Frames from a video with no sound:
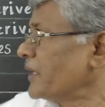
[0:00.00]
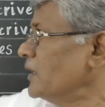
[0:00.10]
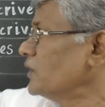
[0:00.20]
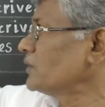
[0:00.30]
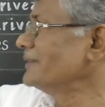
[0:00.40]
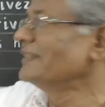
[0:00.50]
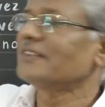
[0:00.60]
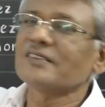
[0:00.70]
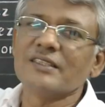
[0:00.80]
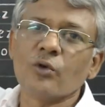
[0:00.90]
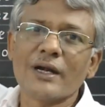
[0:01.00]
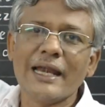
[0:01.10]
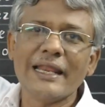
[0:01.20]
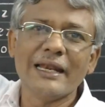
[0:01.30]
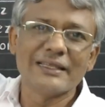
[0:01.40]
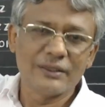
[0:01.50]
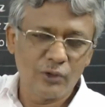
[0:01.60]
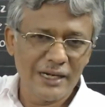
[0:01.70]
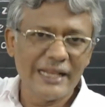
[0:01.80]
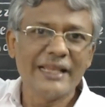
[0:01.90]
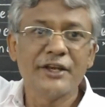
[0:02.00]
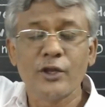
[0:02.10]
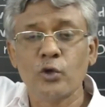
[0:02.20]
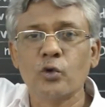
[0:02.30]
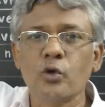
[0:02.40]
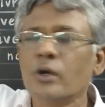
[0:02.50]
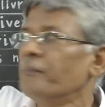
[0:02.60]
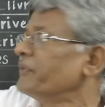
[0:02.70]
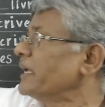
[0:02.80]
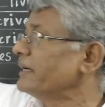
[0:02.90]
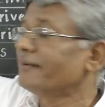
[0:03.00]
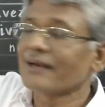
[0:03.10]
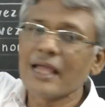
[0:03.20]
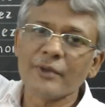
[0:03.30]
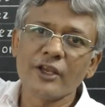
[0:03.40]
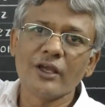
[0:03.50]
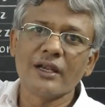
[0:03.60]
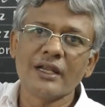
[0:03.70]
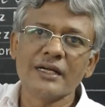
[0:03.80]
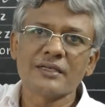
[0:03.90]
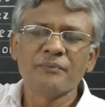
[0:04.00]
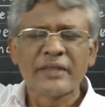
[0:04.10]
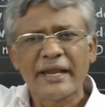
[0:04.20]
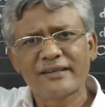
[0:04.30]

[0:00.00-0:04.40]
So this is the only new grammar you have learned.